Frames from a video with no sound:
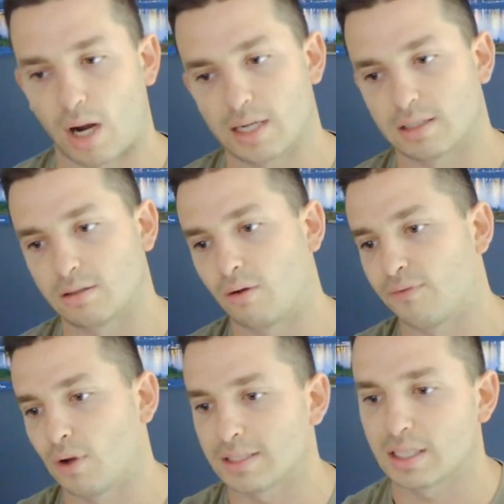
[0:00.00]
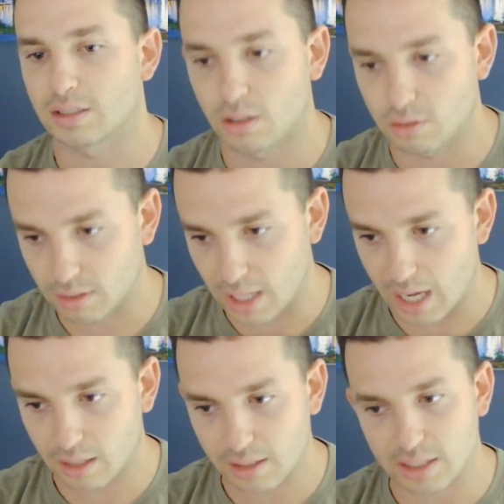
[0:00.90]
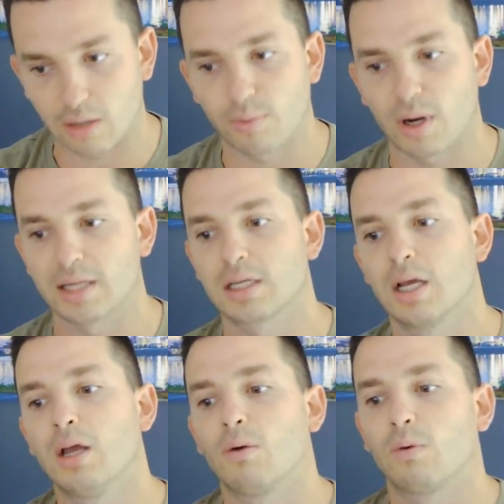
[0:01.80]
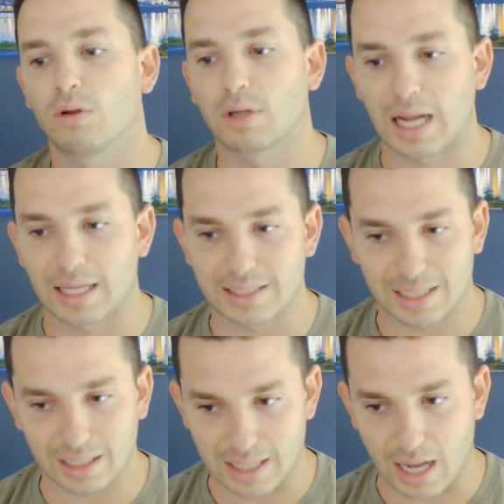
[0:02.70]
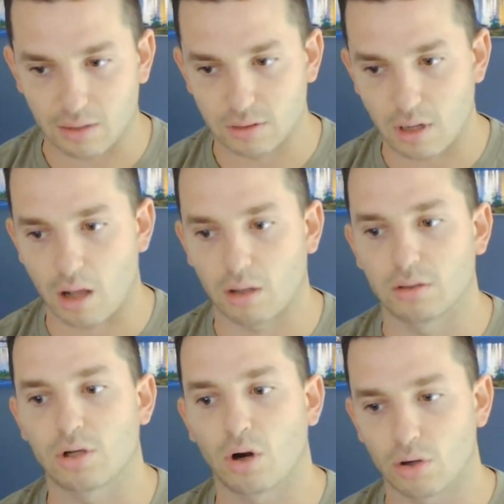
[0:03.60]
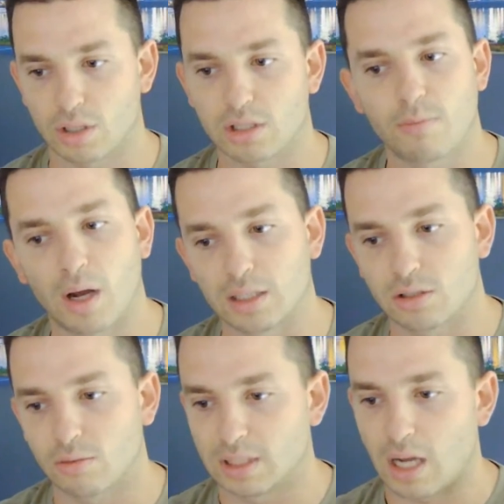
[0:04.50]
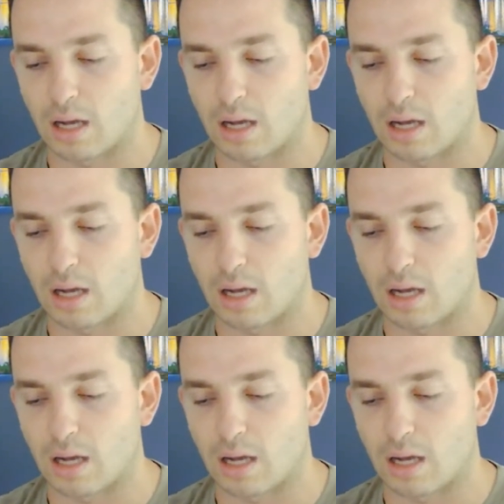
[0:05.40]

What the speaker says: So if you're at $600K on the sale price, we're looking at $6,000 earnest money to be